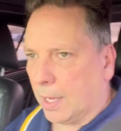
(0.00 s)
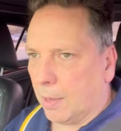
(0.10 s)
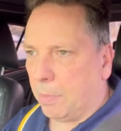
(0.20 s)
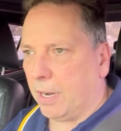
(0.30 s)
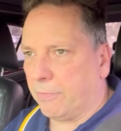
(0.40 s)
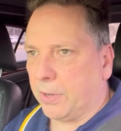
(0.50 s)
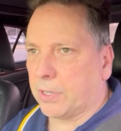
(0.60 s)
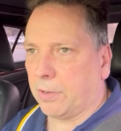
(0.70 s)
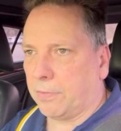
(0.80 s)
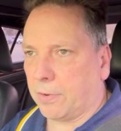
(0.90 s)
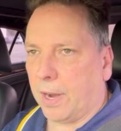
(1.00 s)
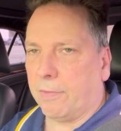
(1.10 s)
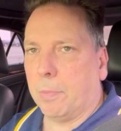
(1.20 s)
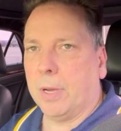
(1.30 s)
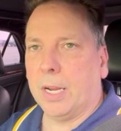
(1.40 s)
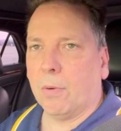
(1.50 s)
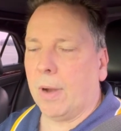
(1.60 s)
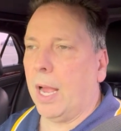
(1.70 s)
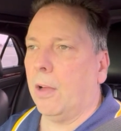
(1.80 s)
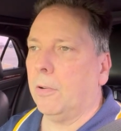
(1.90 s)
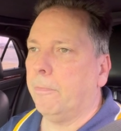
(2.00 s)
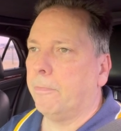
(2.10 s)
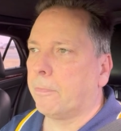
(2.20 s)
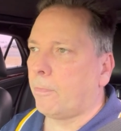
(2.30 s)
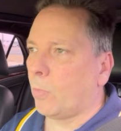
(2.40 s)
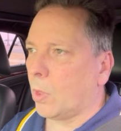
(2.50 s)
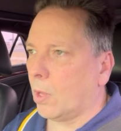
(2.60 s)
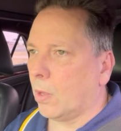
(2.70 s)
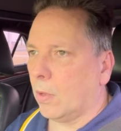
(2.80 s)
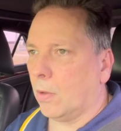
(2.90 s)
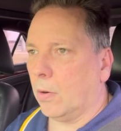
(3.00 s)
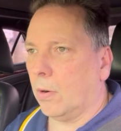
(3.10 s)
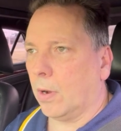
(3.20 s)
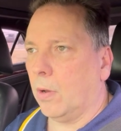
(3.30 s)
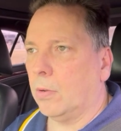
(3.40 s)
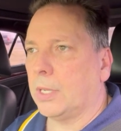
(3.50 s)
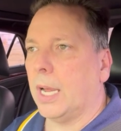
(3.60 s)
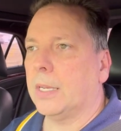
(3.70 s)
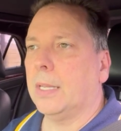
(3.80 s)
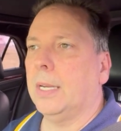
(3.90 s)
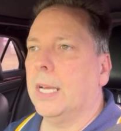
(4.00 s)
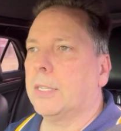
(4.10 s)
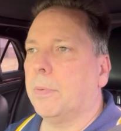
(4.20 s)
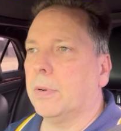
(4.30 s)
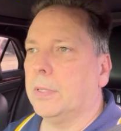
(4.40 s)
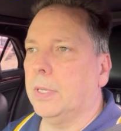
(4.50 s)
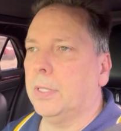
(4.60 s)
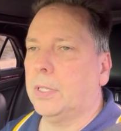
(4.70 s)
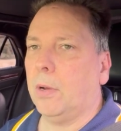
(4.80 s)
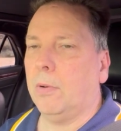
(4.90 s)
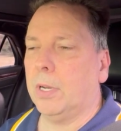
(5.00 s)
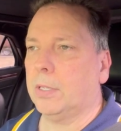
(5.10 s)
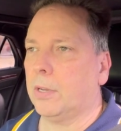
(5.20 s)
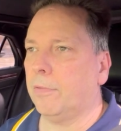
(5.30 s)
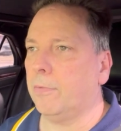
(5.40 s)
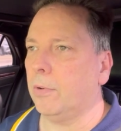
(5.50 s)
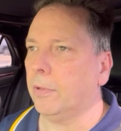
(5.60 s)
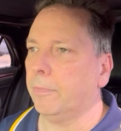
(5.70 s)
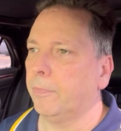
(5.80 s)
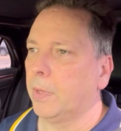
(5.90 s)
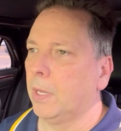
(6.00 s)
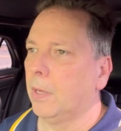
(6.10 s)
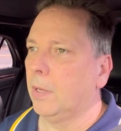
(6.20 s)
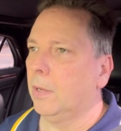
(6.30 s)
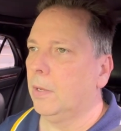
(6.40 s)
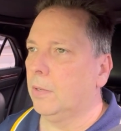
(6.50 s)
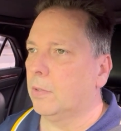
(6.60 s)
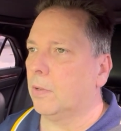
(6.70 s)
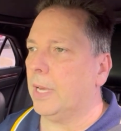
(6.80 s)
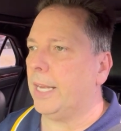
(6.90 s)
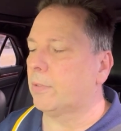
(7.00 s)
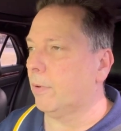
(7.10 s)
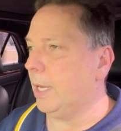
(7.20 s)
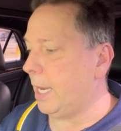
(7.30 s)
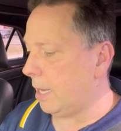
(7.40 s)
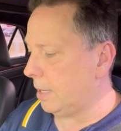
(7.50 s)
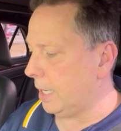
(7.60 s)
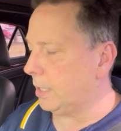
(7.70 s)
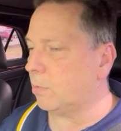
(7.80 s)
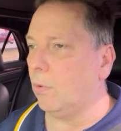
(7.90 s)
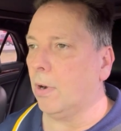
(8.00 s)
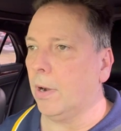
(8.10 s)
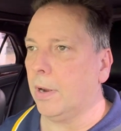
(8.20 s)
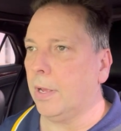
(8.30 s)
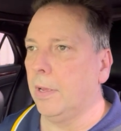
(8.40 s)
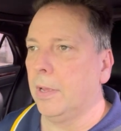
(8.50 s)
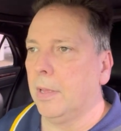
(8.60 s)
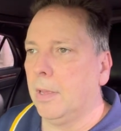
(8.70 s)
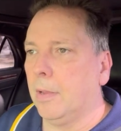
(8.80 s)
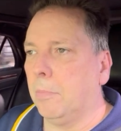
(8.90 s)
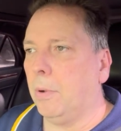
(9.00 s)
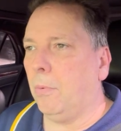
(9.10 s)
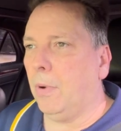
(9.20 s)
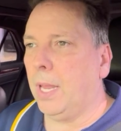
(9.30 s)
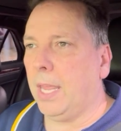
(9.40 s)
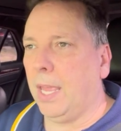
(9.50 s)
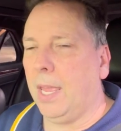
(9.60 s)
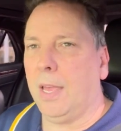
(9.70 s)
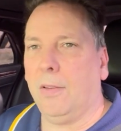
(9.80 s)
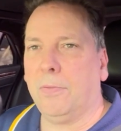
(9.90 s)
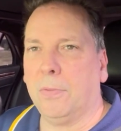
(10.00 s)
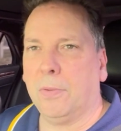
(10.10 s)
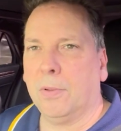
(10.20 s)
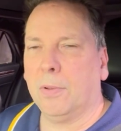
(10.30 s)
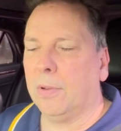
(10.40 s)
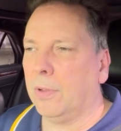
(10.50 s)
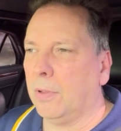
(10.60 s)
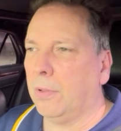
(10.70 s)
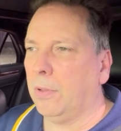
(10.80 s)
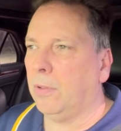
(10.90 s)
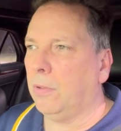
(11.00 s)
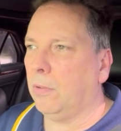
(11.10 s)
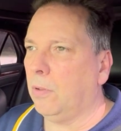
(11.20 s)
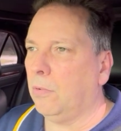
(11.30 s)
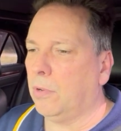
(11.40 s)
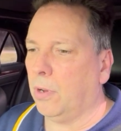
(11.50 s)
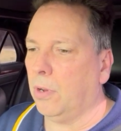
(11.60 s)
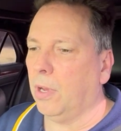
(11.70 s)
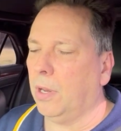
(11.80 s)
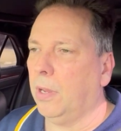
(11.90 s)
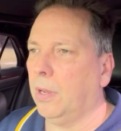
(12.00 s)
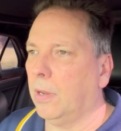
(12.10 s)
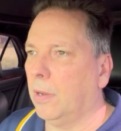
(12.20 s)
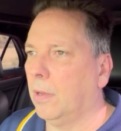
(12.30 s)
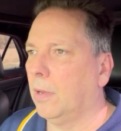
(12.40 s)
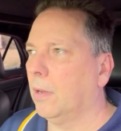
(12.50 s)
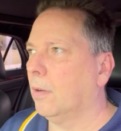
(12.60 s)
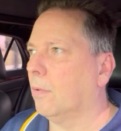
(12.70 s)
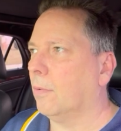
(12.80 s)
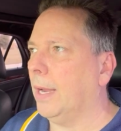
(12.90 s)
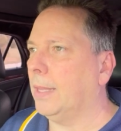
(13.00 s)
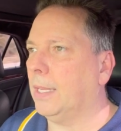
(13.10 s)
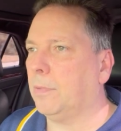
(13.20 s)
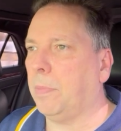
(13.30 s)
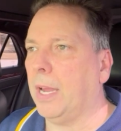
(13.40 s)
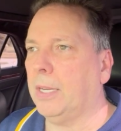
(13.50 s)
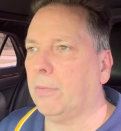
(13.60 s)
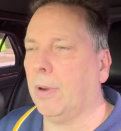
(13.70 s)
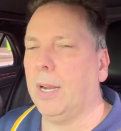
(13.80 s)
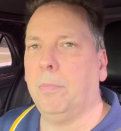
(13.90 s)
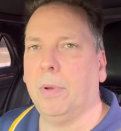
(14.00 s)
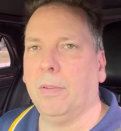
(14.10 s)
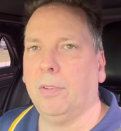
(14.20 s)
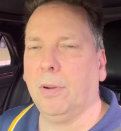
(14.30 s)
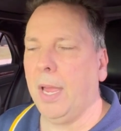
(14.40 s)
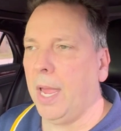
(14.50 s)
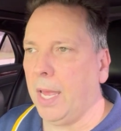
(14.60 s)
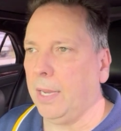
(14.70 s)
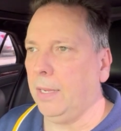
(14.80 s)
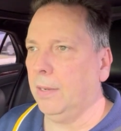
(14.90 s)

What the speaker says: beneficial for everybody around, or it goes on to the next person, and so on and so forth. So that's really how things work. But what if you could rent the space right above your head